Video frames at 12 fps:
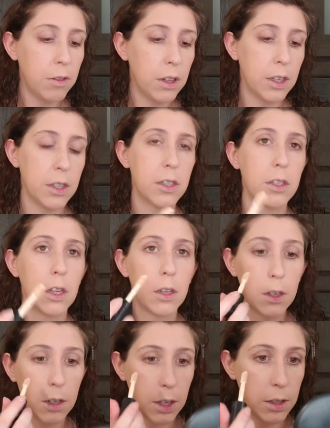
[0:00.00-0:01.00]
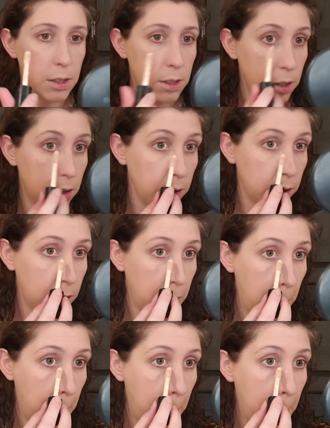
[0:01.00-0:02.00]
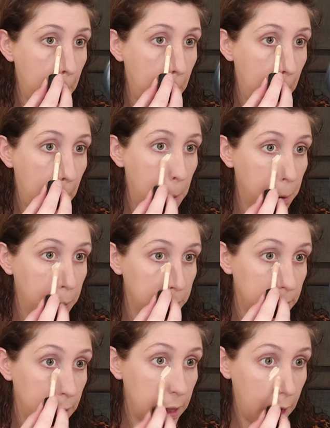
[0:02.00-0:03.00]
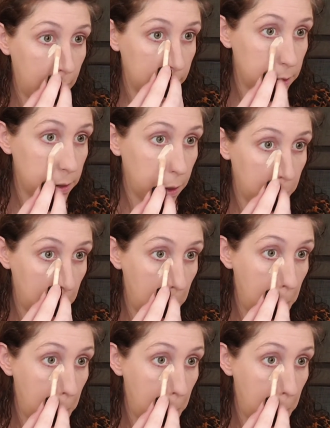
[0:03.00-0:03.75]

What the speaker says: this concealer, I will say that. So